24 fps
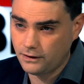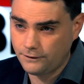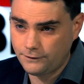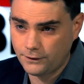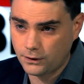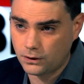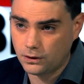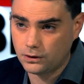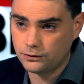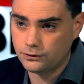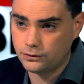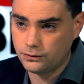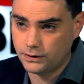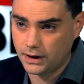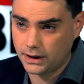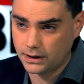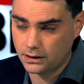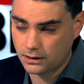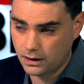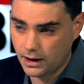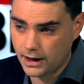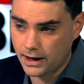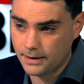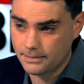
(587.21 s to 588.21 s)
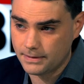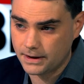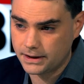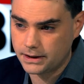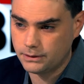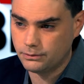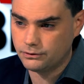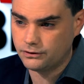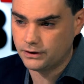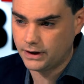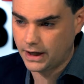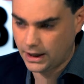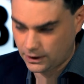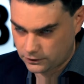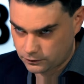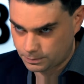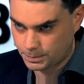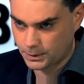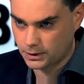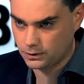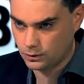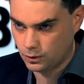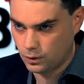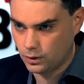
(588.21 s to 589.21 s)
difficult to then claim that he was an
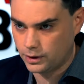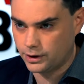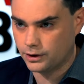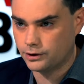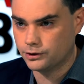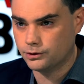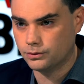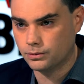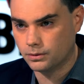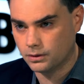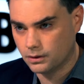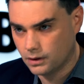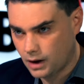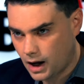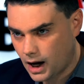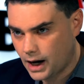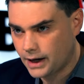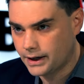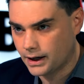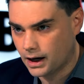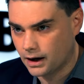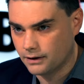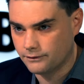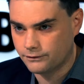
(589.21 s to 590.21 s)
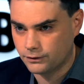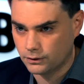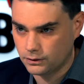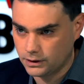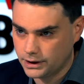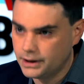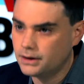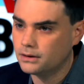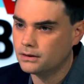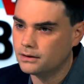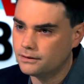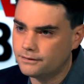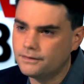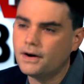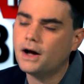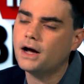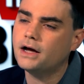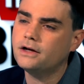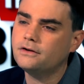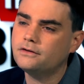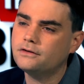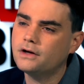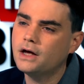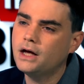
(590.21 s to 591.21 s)
expert lawyer you relied on for legal
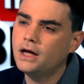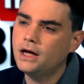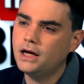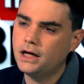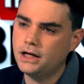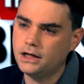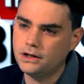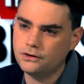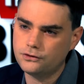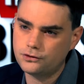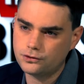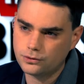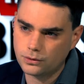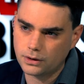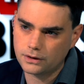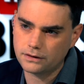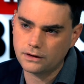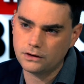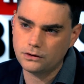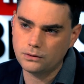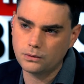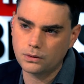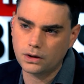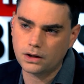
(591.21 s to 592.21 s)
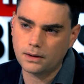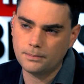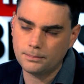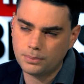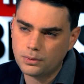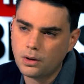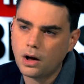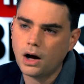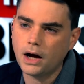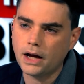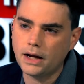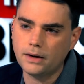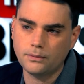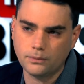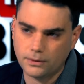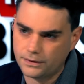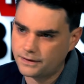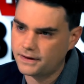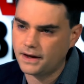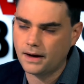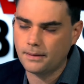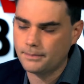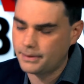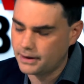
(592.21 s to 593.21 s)
advice in ensuring that you were compliant
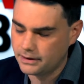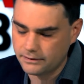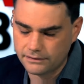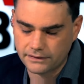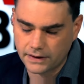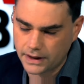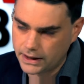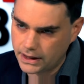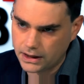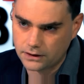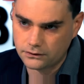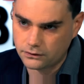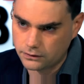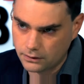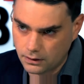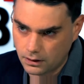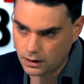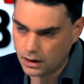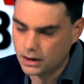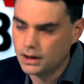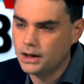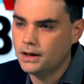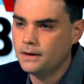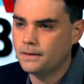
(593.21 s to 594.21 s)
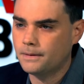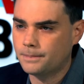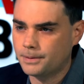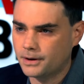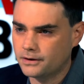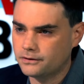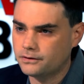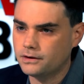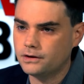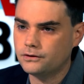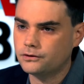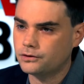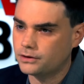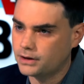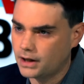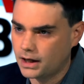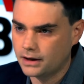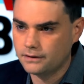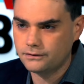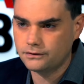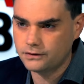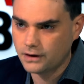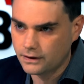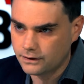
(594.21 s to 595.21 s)
with campaign finance law. The president should
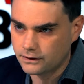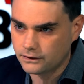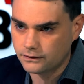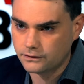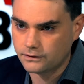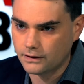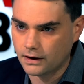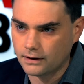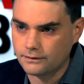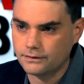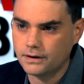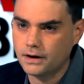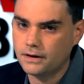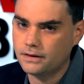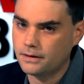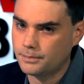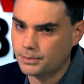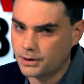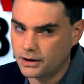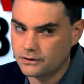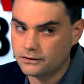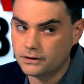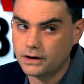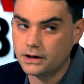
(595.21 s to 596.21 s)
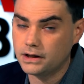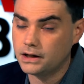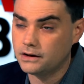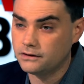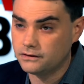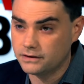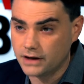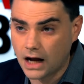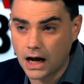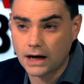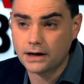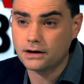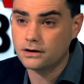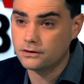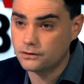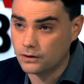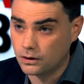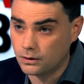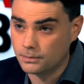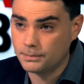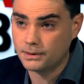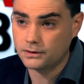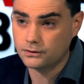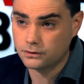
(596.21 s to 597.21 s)
not have said this stuff. The president is not
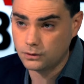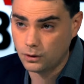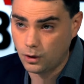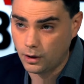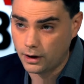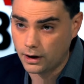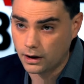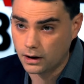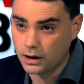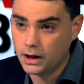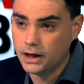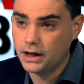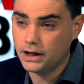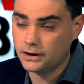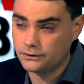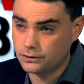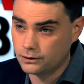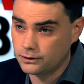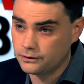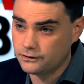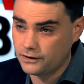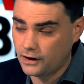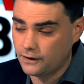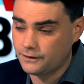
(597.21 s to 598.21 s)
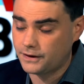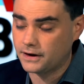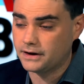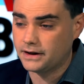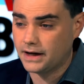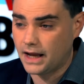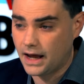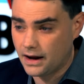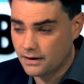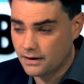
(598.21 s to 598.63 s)
his own best lawyer. It turns out that in